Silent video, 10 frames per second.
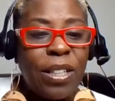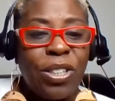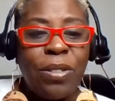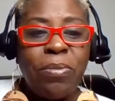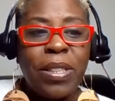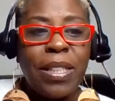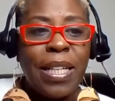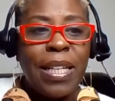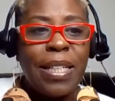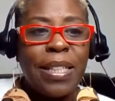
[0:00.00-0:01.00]
she was
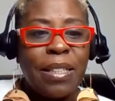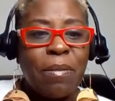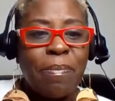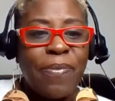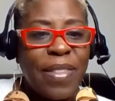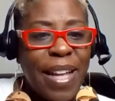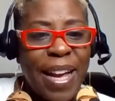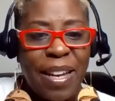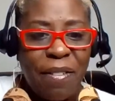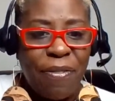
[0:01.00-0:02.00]
getting some
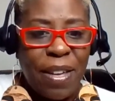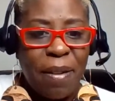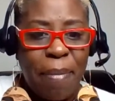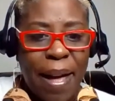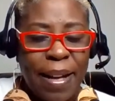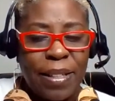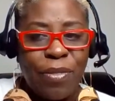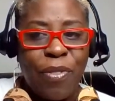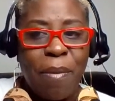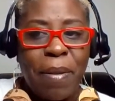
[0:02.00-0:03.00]
negative
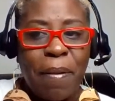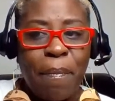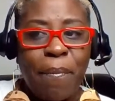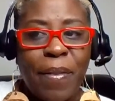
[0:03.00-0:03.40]
feedbacks from it.